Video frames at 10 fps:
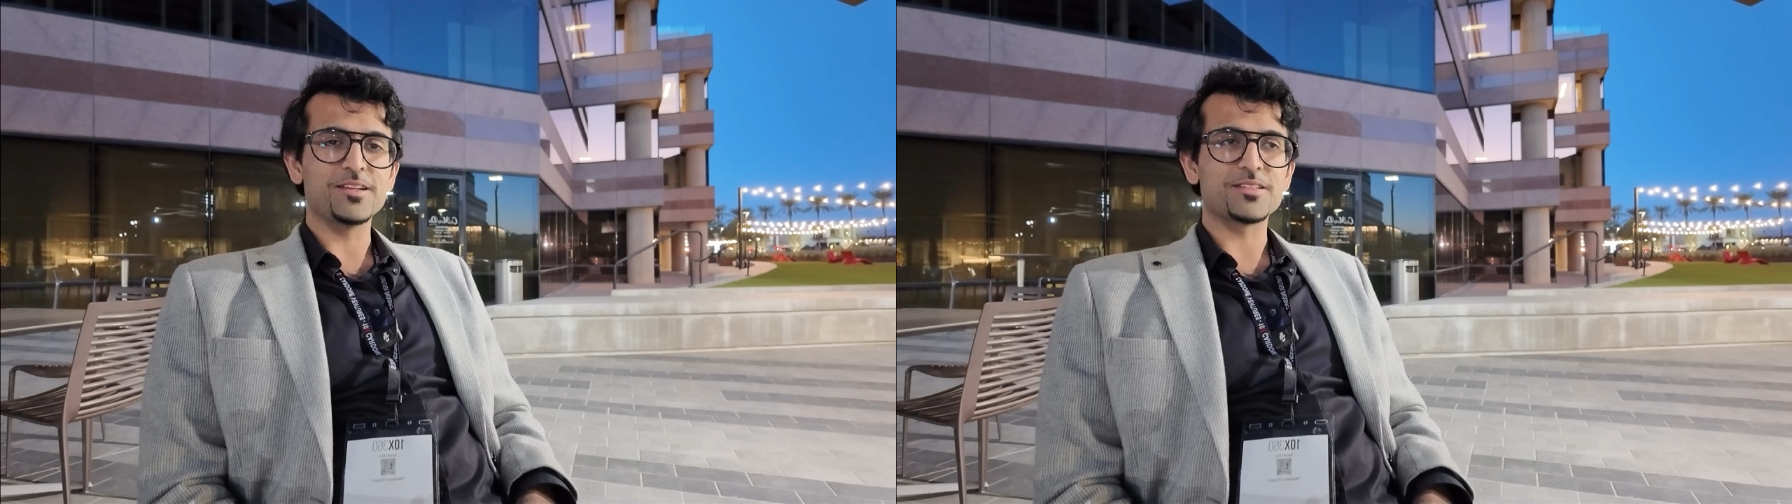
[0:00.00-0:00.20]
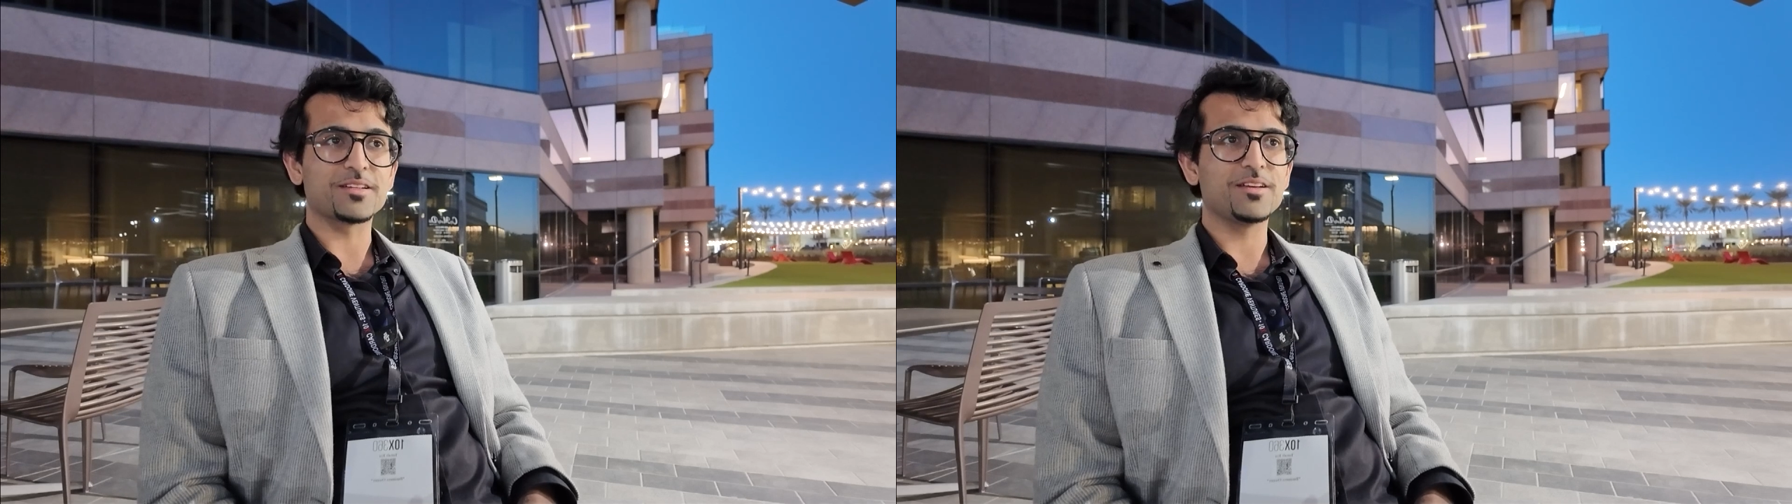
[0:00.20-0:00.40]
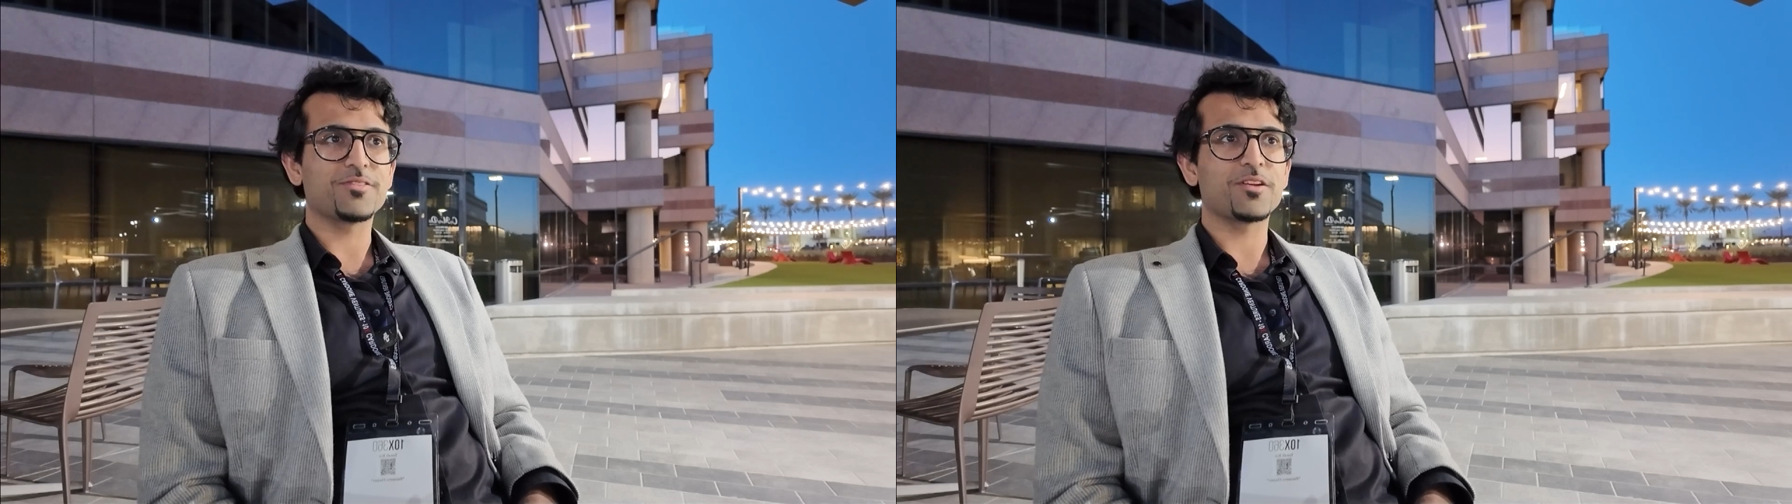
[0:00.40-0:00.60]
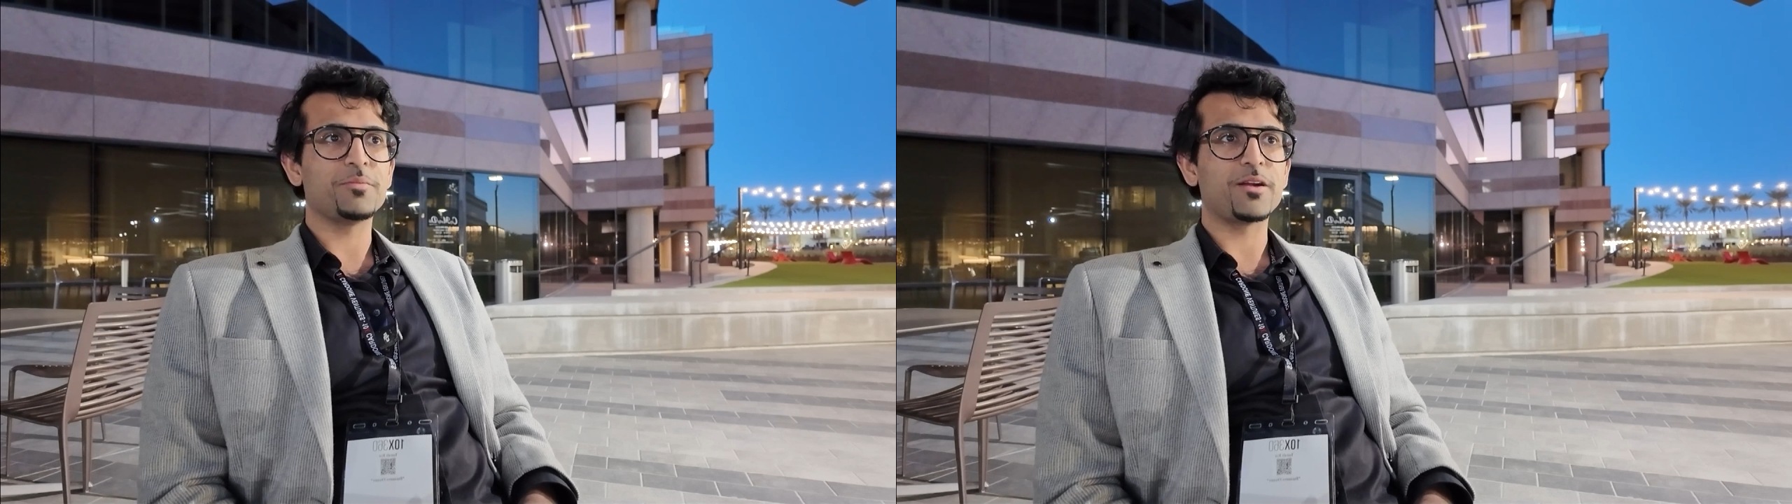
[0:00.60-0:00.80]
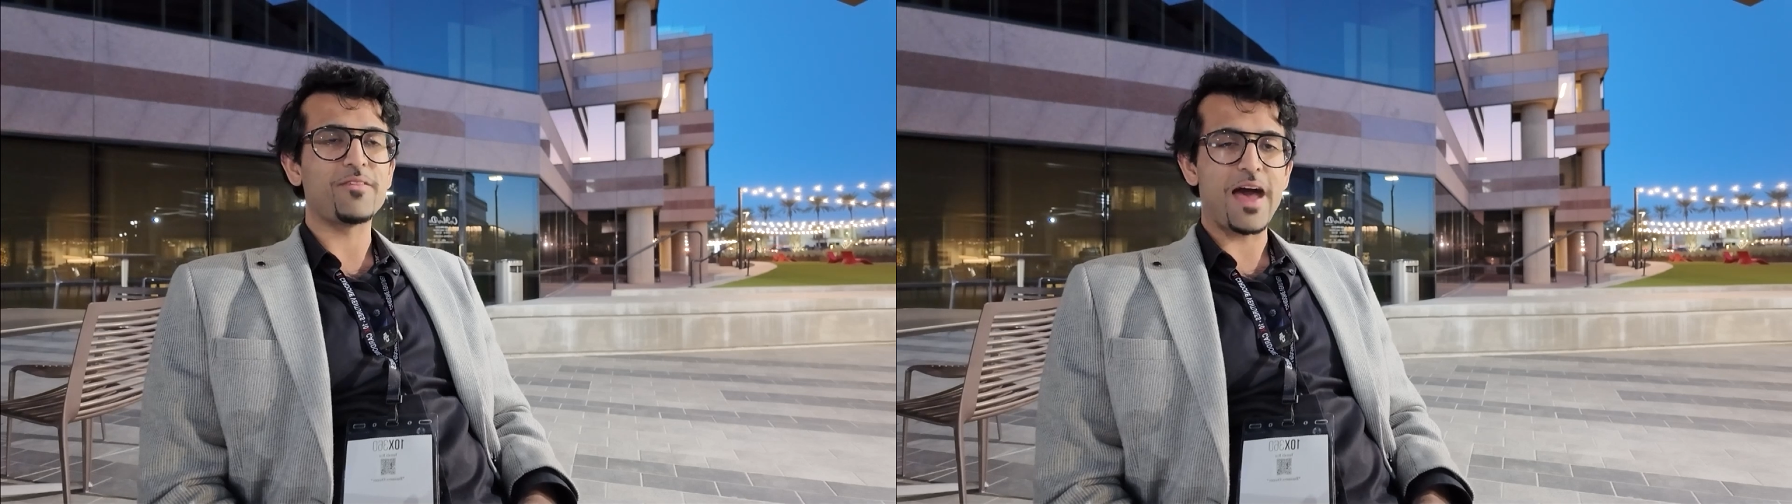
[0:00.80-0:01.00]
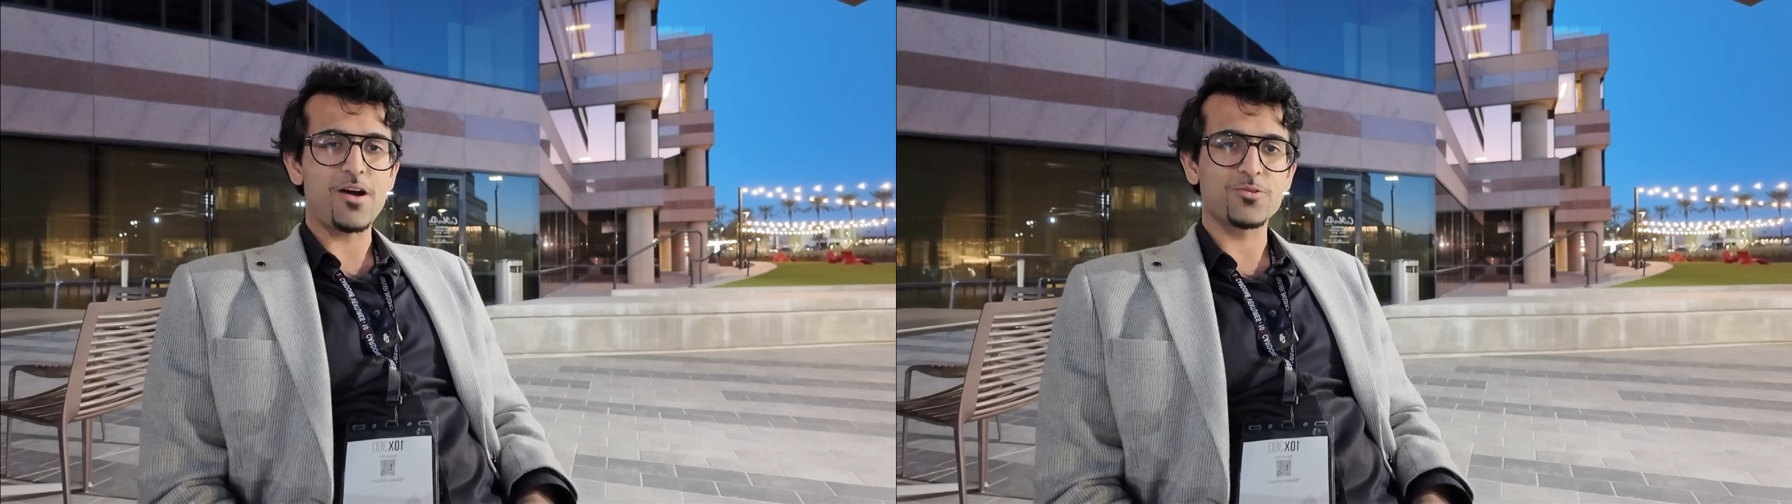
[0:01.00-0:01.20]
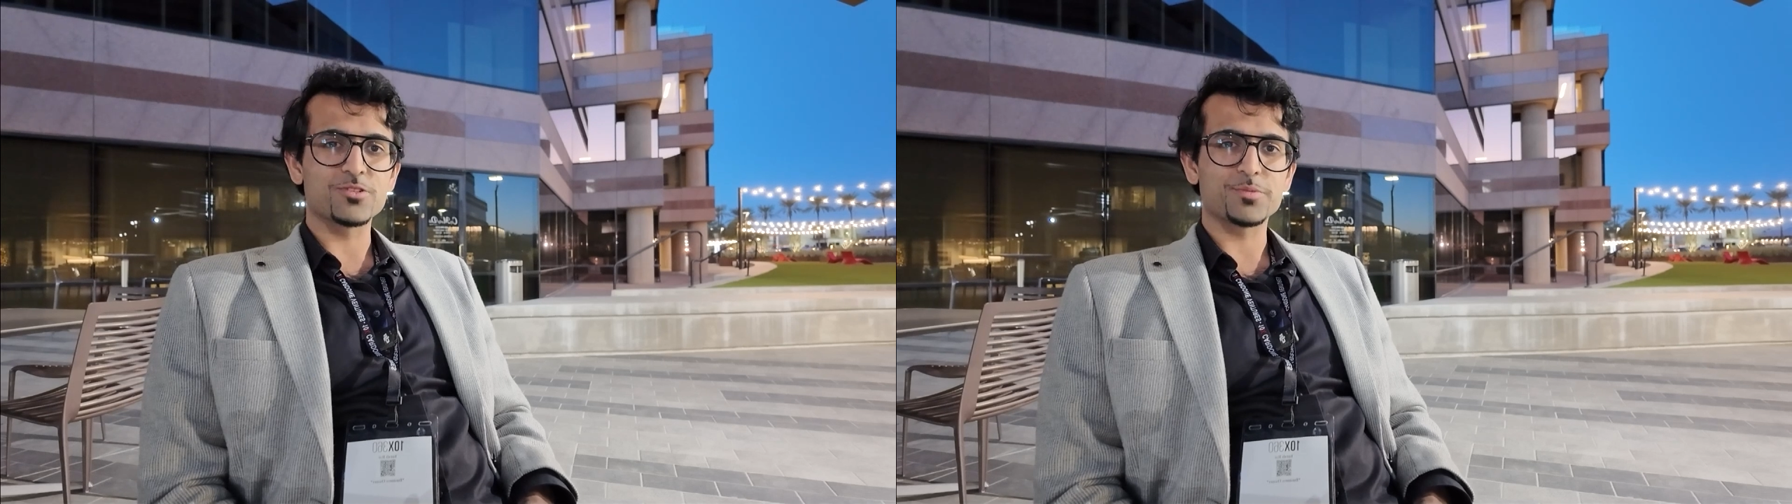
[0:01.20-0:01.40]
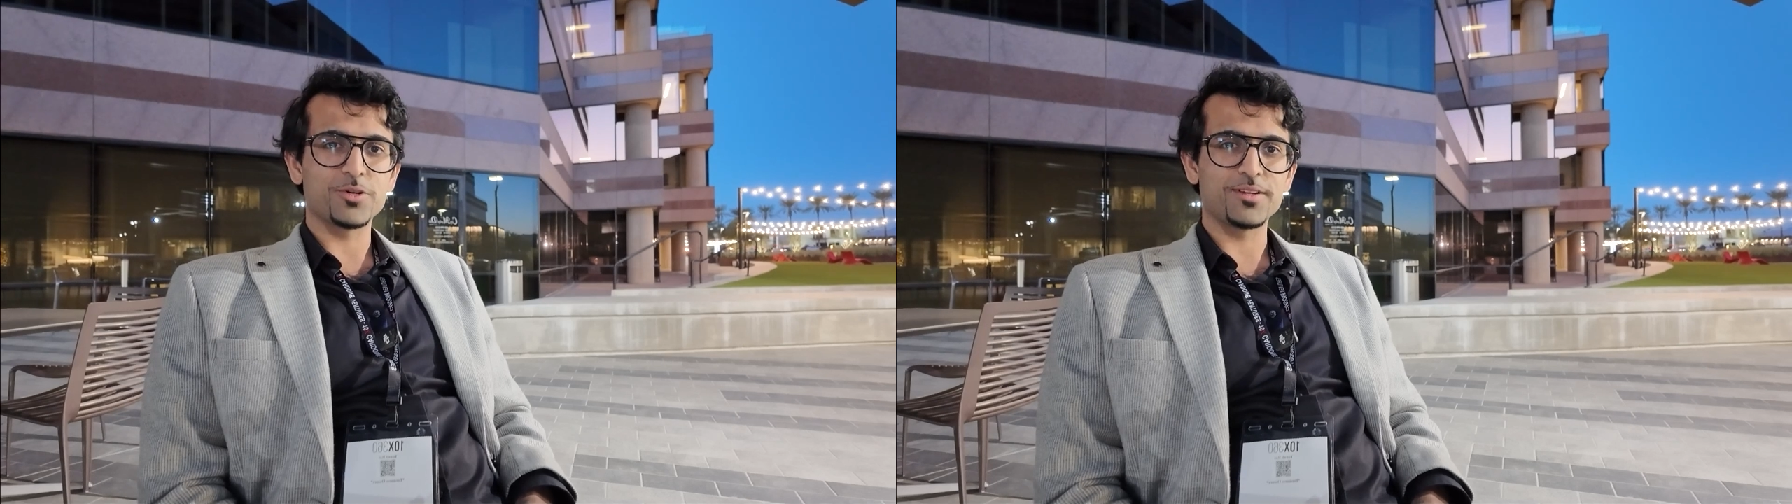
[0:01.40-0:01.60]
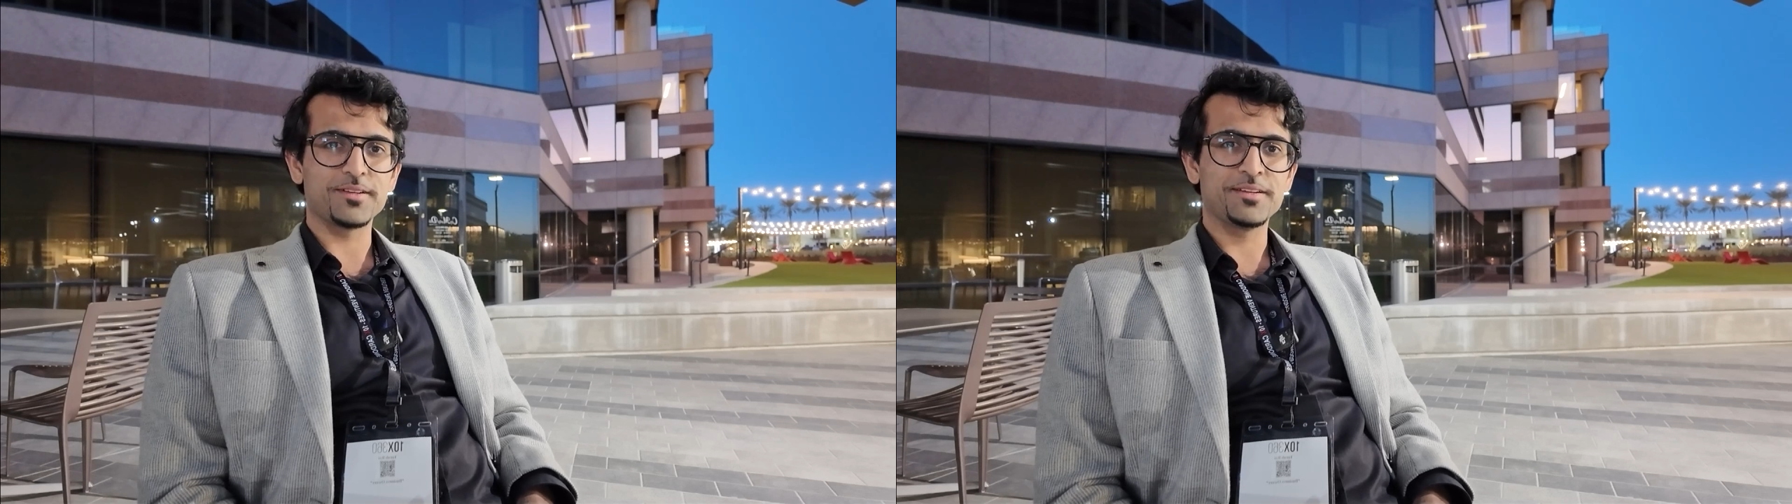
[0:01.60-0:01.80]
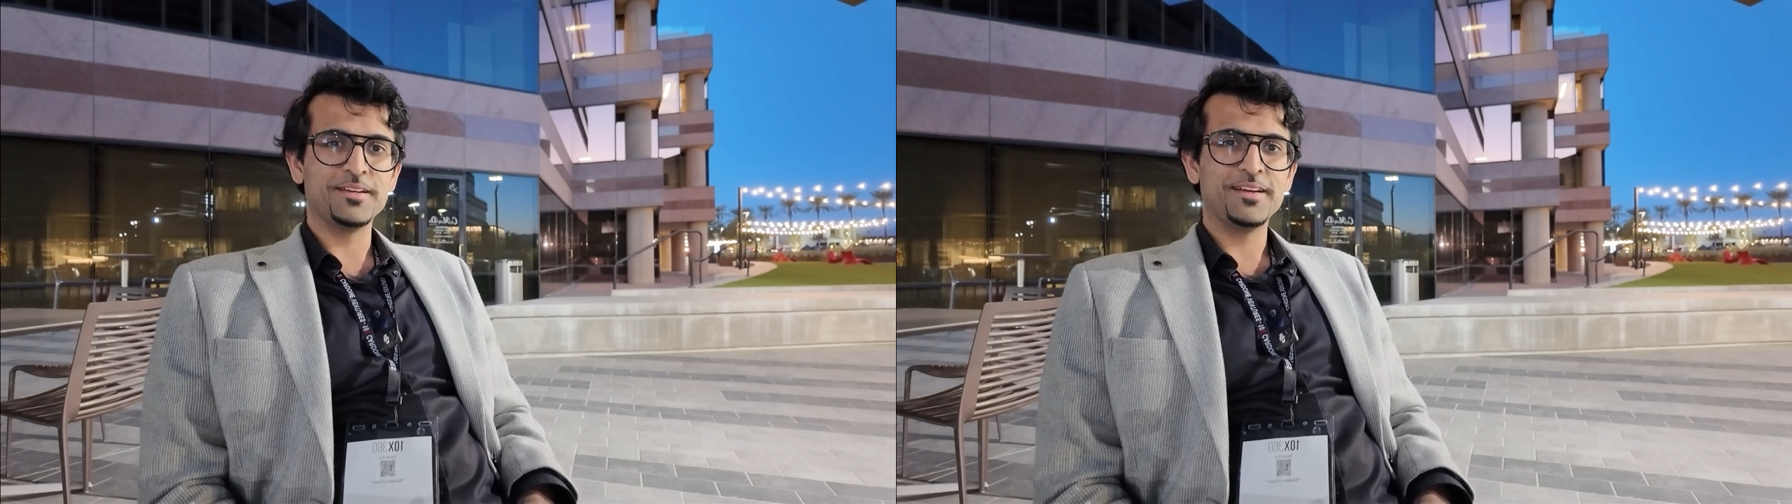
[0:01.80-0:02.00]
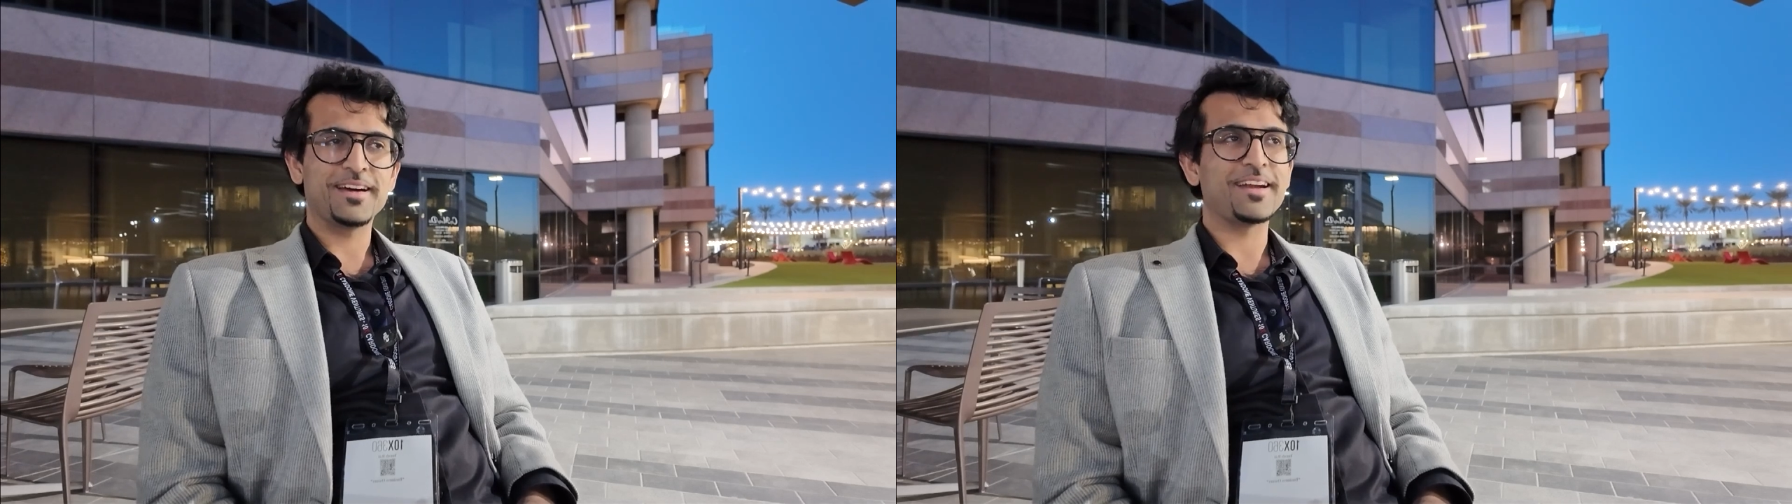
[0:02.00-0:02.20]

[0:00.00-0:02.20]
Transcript: and a significant amount of hours put in.